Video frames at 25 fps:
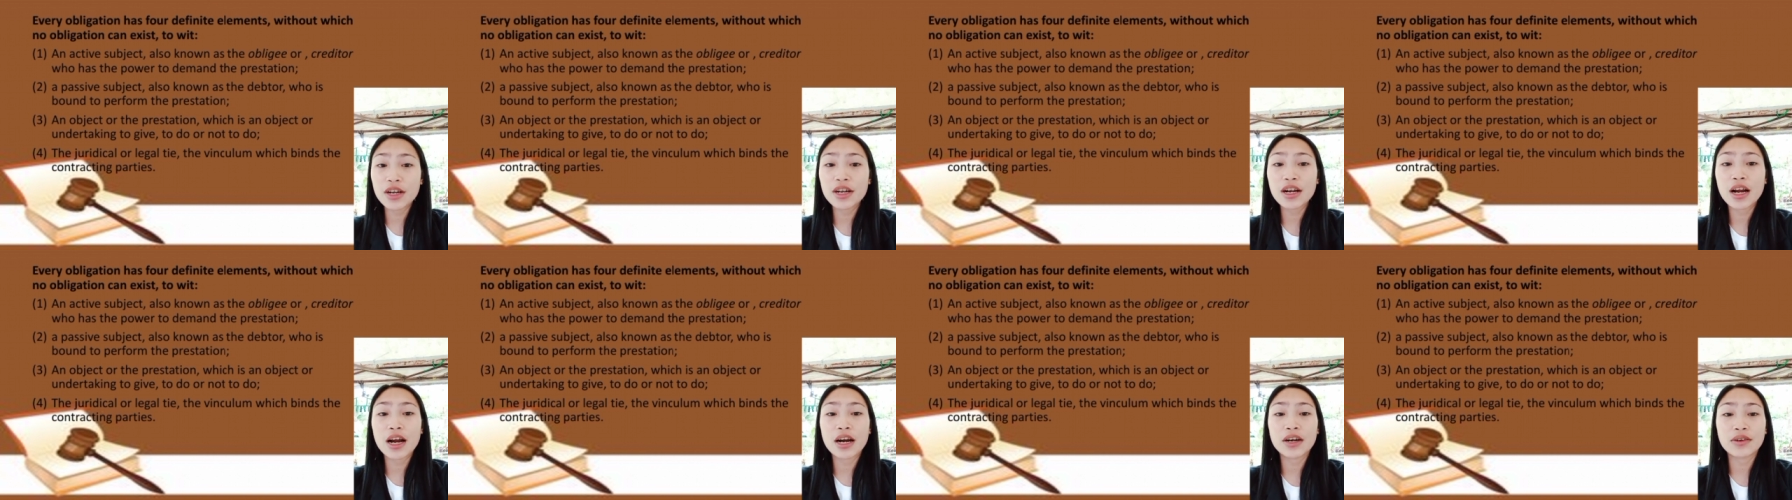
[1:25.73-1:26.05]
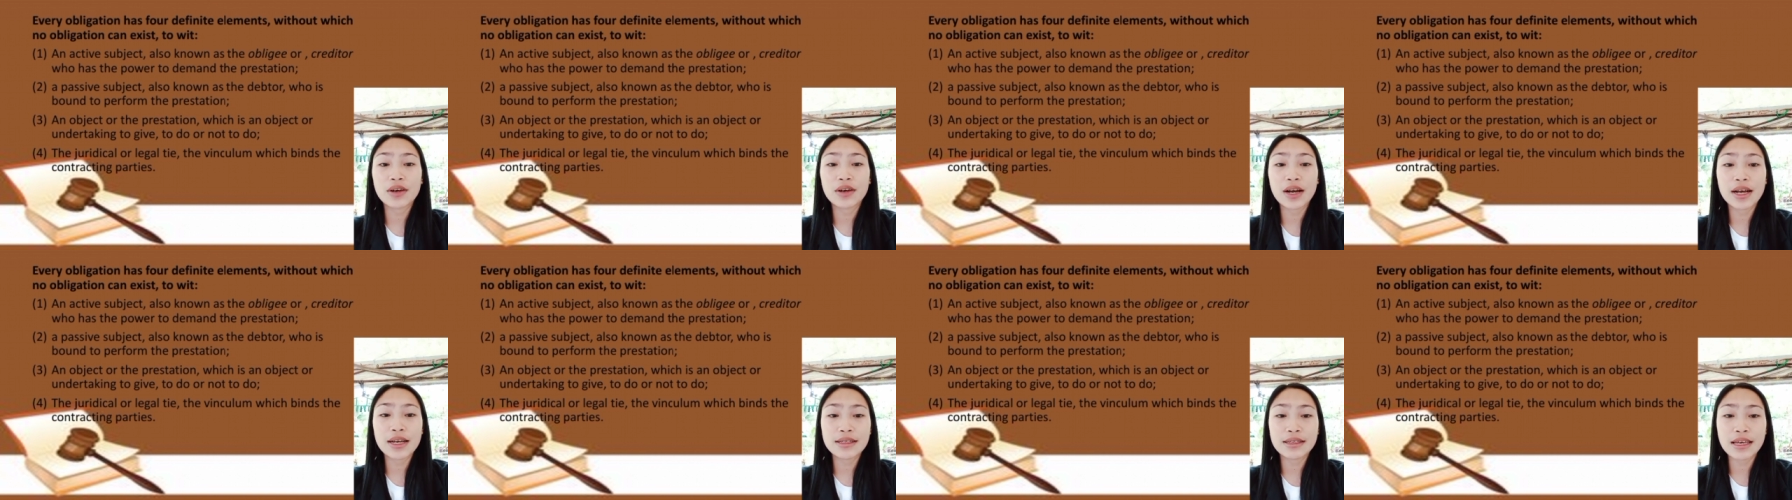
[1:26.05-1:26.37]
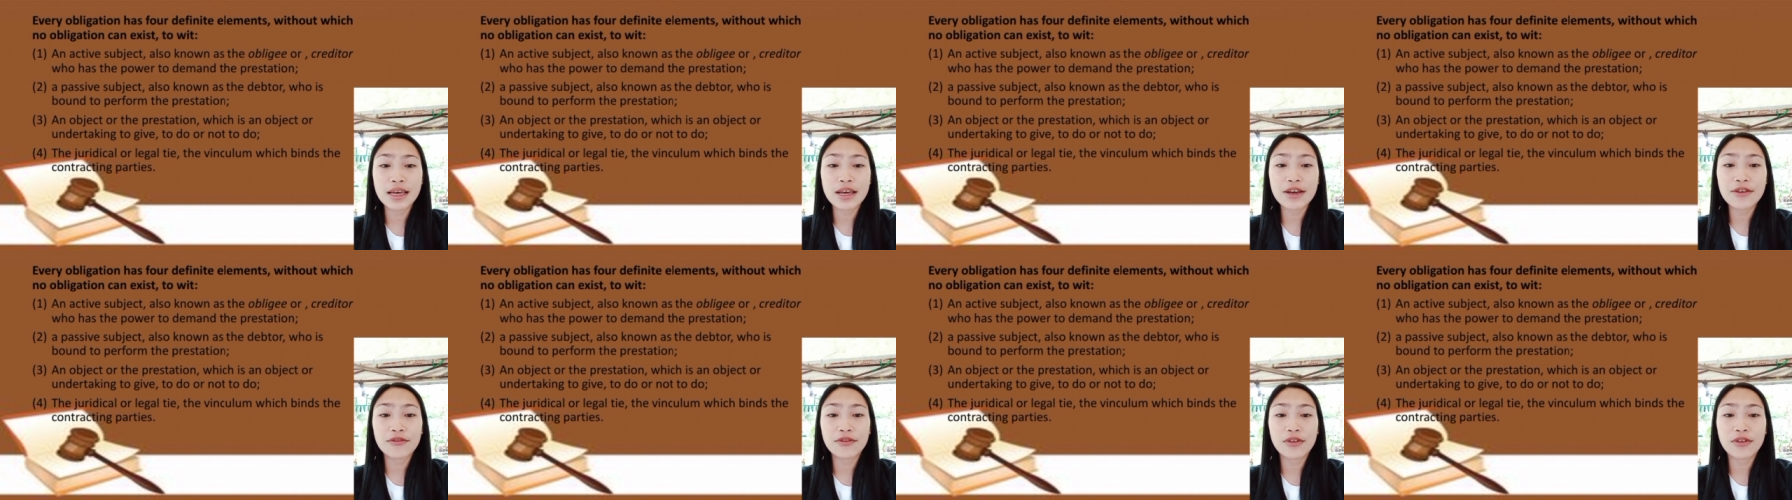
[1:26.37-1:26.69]
arising
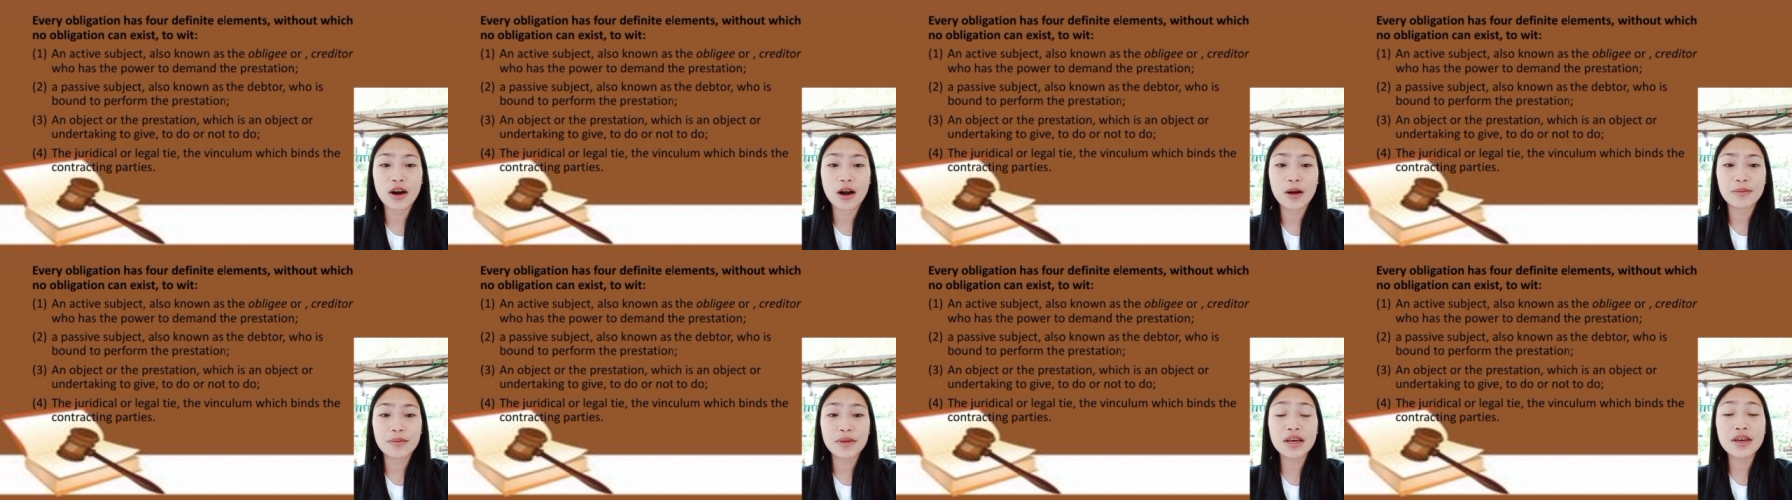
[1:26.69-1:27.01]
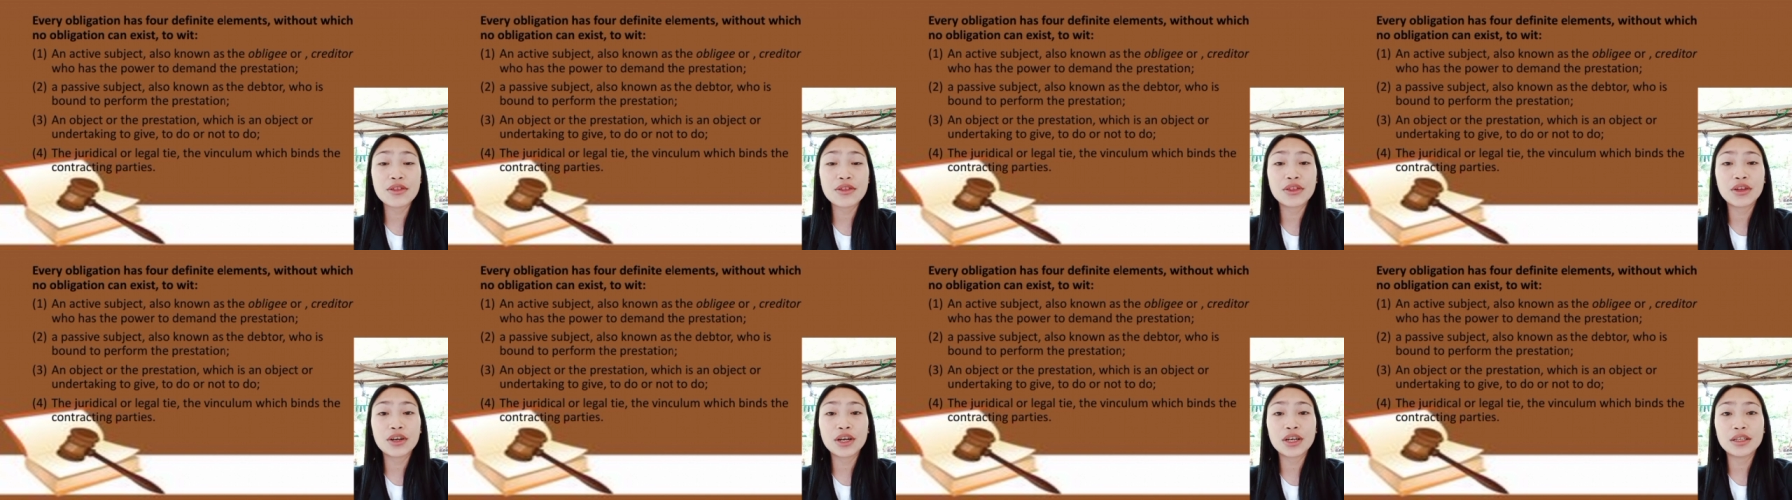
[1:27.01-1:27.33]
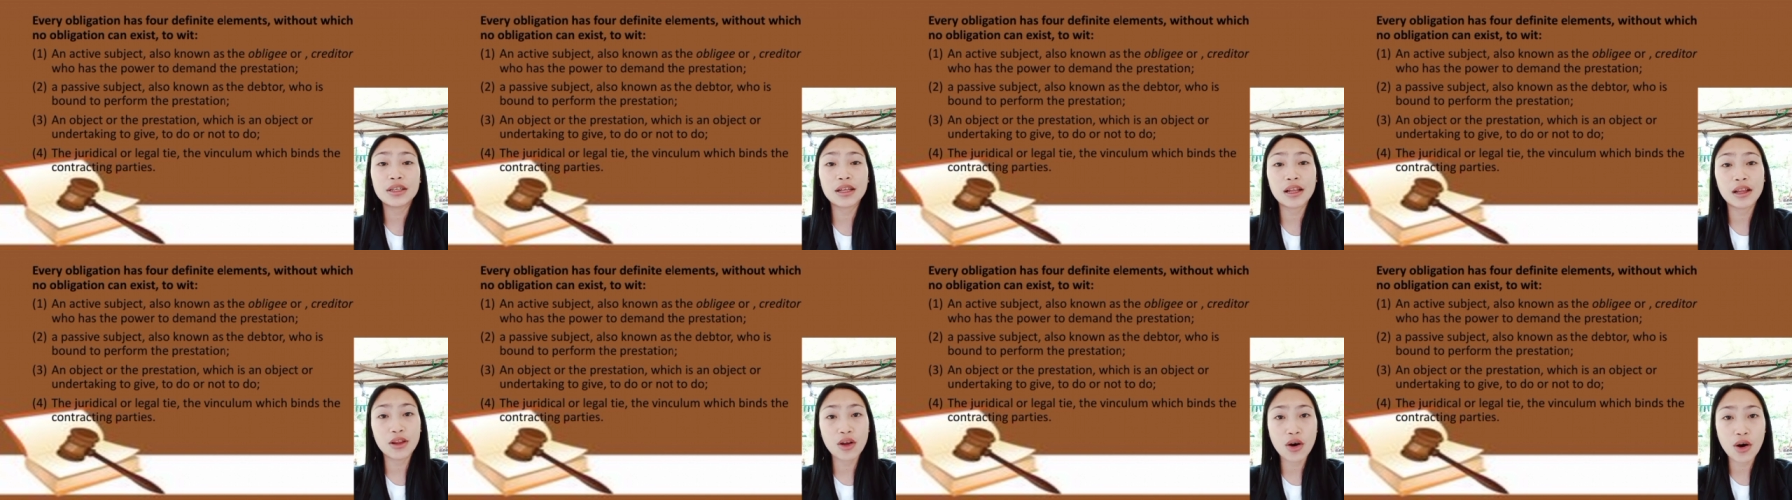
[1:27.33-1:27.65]
from either the
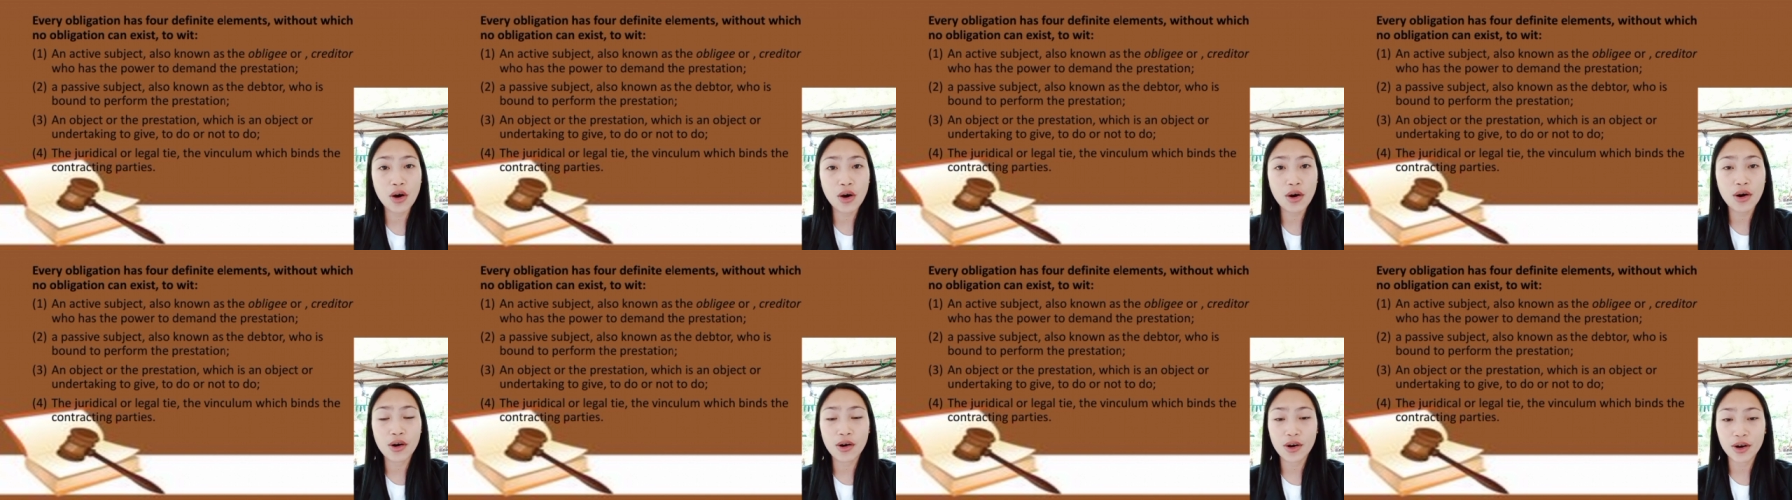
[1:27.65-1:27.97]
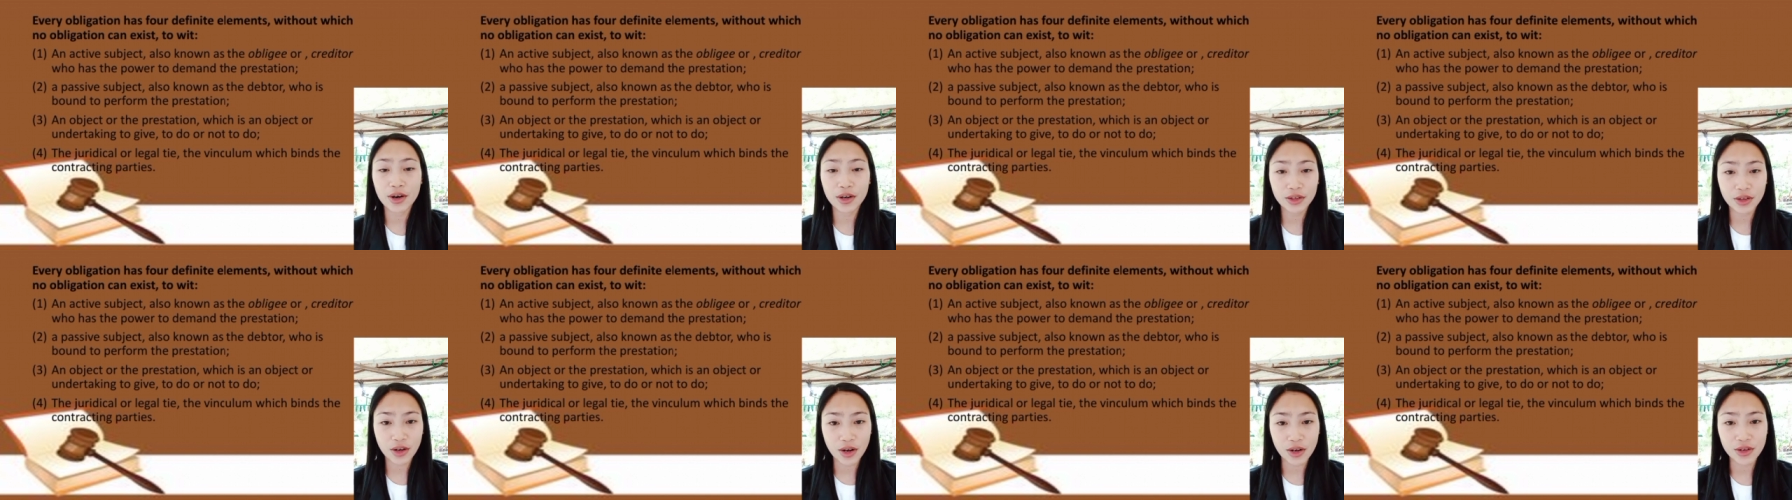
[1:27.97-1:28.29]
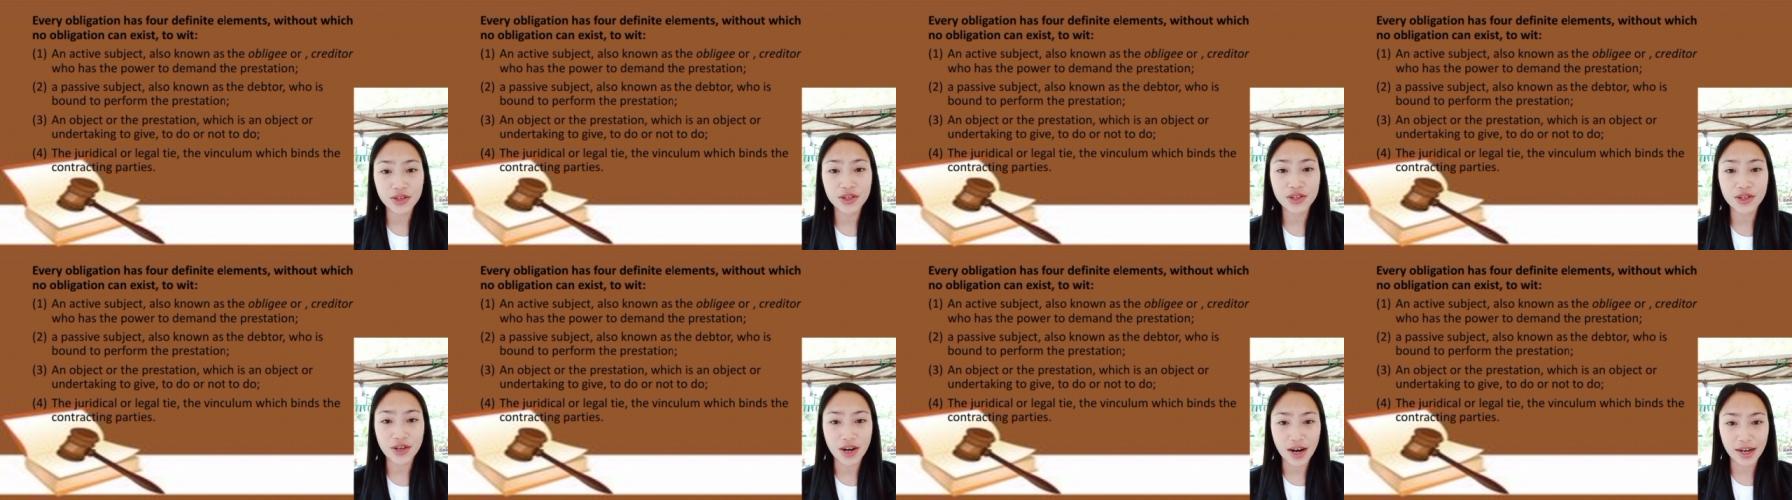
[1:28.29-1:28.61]
law or
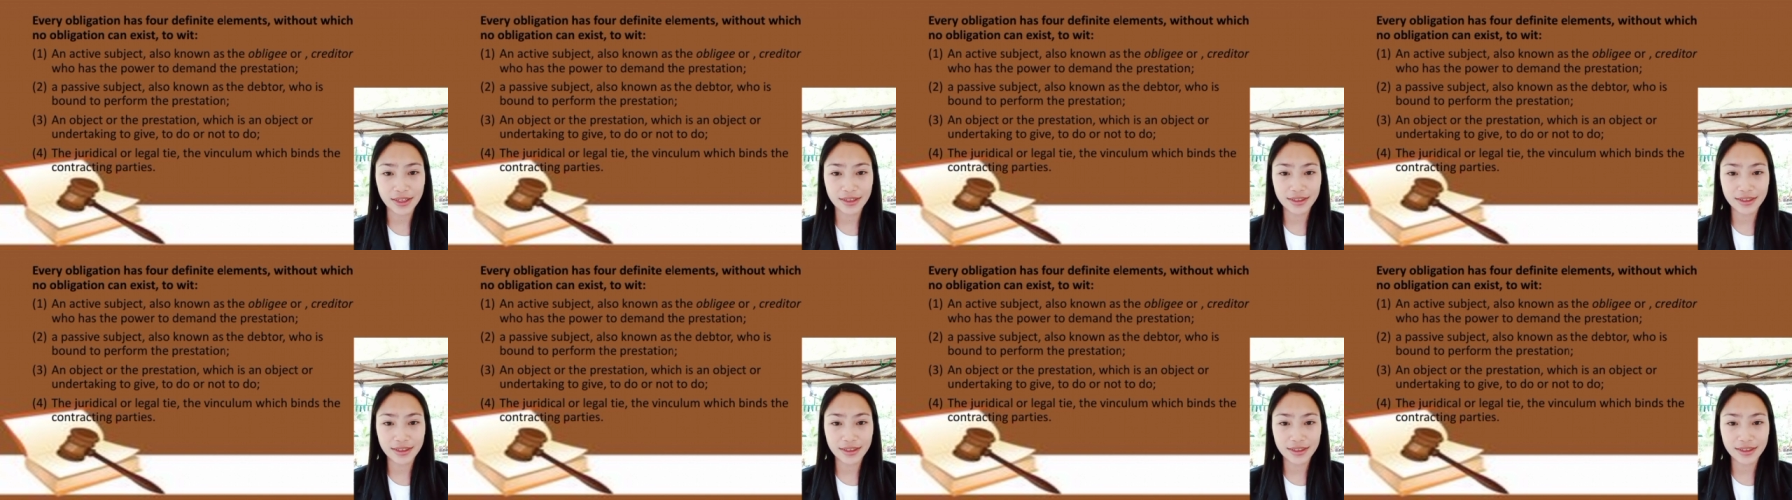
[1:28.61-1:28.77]
contract.